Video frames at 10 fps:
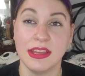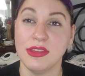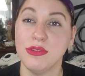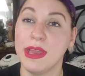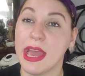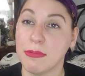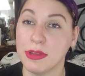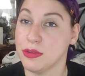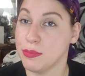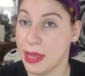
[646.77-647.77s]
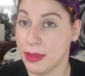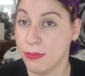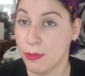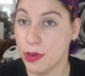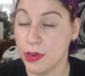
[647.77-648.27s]
you get what you pay
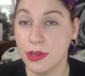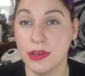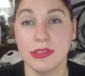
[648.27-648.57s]
for.